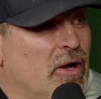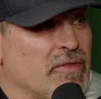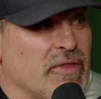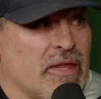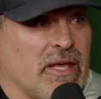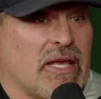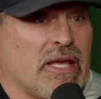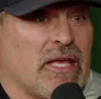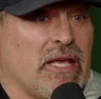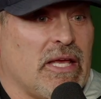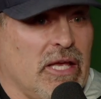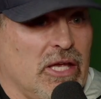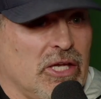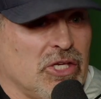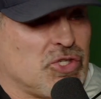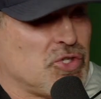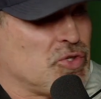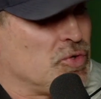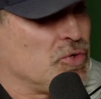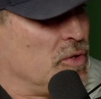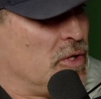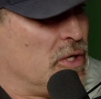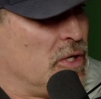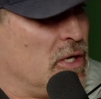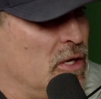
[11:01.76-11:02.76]
the
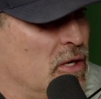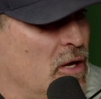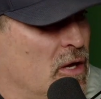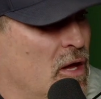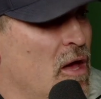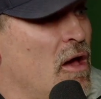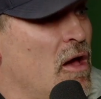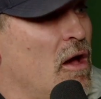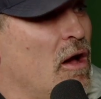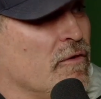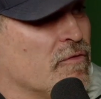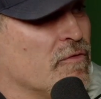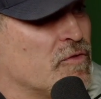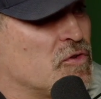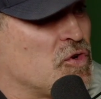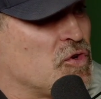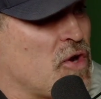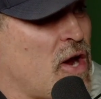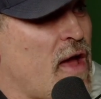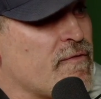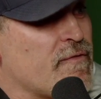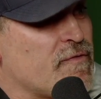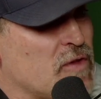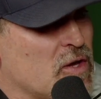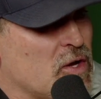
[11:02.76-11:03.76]
history of
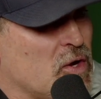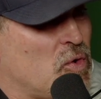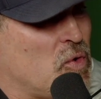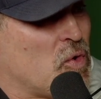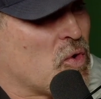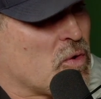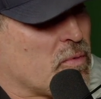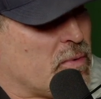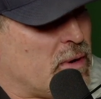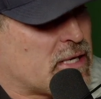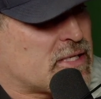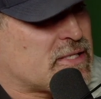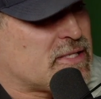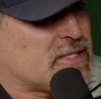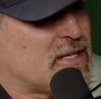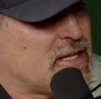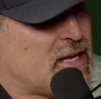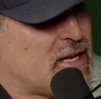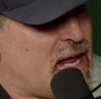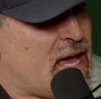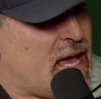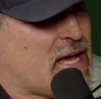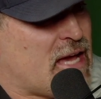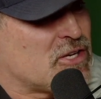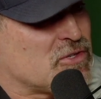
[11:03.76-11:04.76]
drafting quarterbacks in the
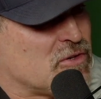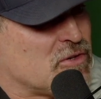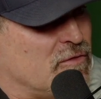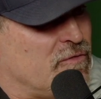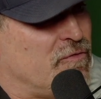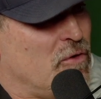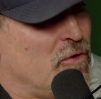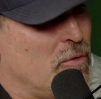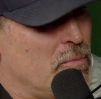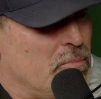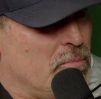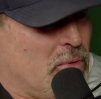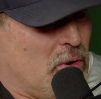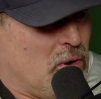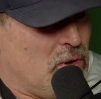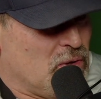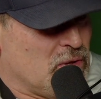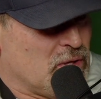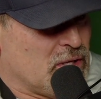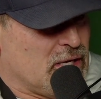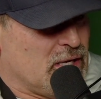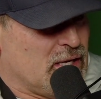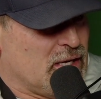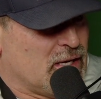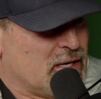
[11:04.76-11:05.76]
National Football
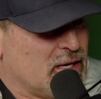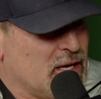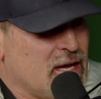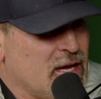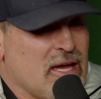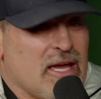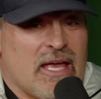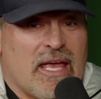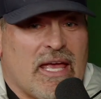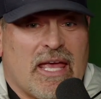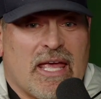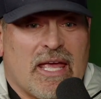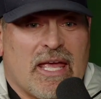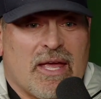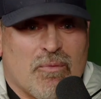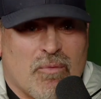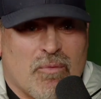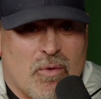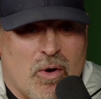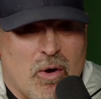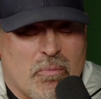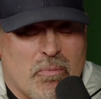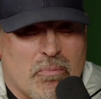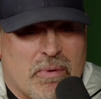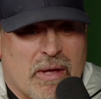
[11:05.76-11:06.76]
League, he
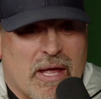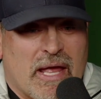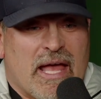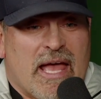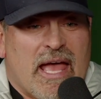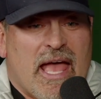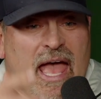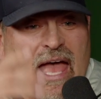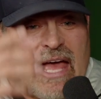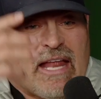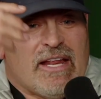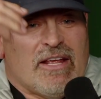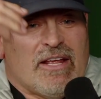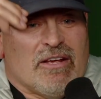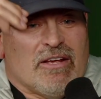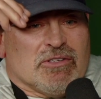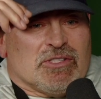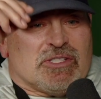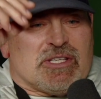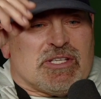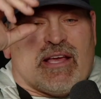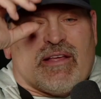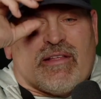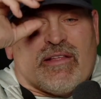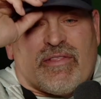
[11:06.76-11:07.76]
won't be. And here's
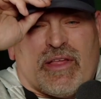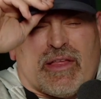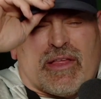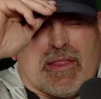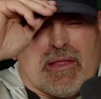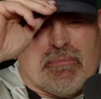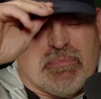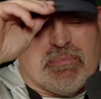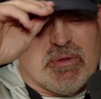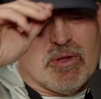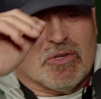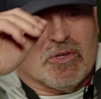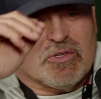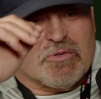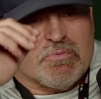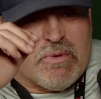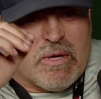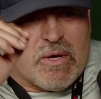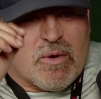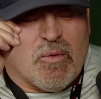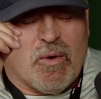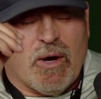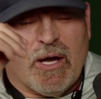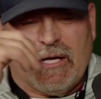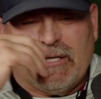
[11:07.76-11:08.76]
the other thing that blows me
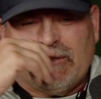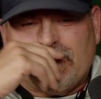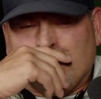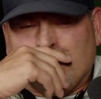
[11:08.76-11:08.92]
away.